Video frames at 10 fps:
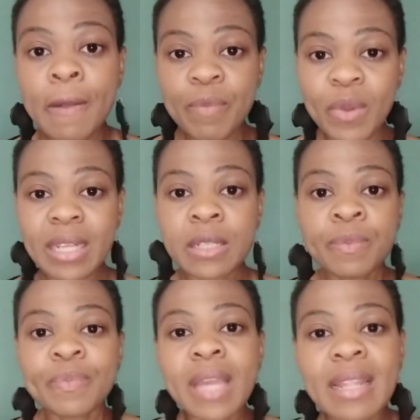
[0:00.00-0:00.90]
right?
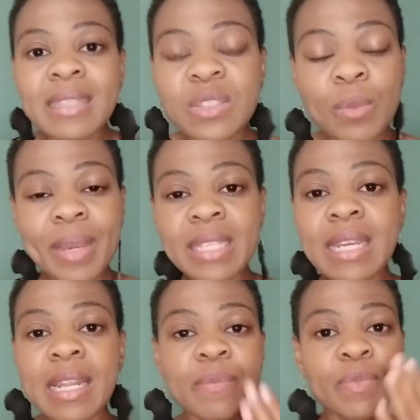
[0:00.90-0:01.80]
And so
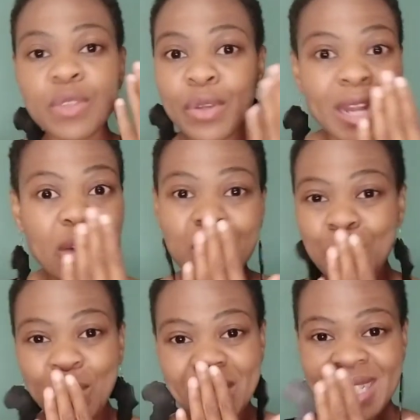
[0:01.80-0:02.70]
basically, so now the
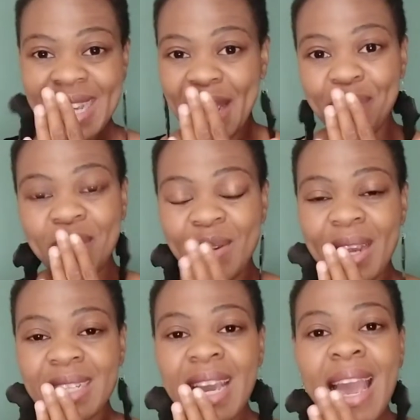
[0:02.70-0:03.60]
thought is here,
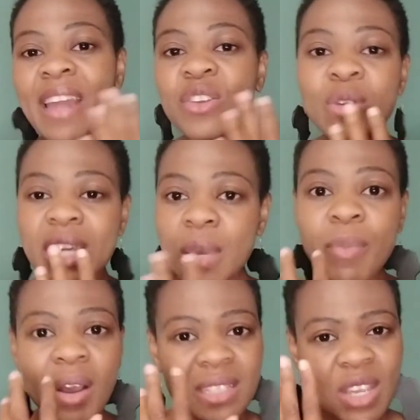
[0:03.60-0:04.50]
right? And you keep
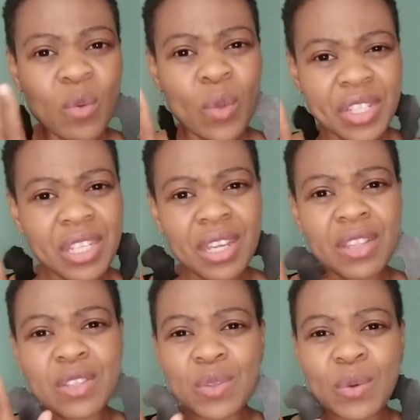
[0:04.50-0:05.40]
questioning
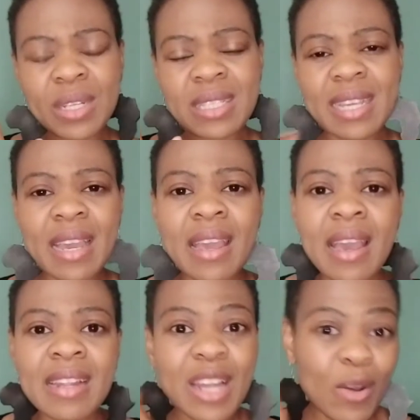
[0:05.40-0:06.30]
this thought and say,
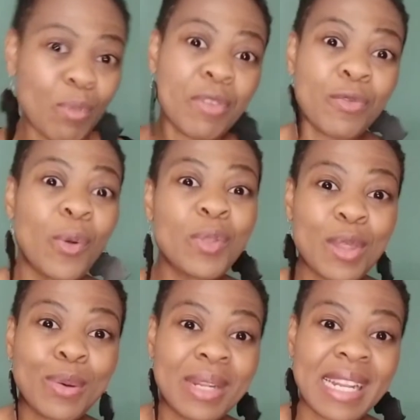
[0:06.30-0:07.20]
now before the
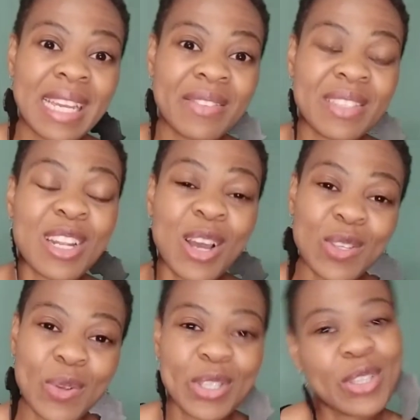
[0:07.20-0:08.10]
thought leaves, the last
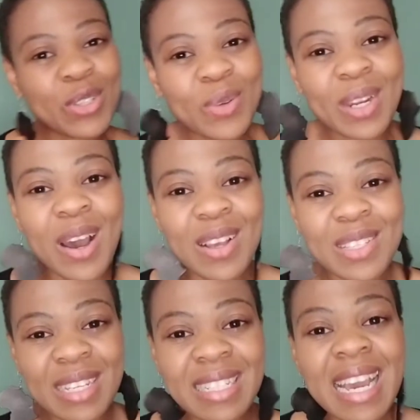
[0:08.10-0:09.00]
question that you want to ask
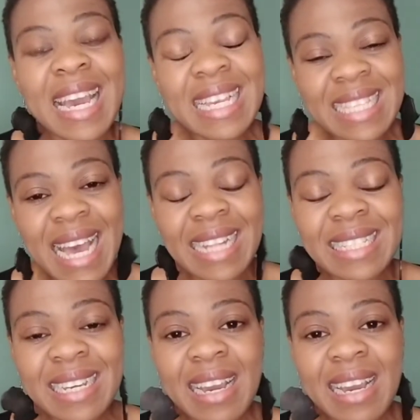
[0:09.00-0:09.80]
it is that,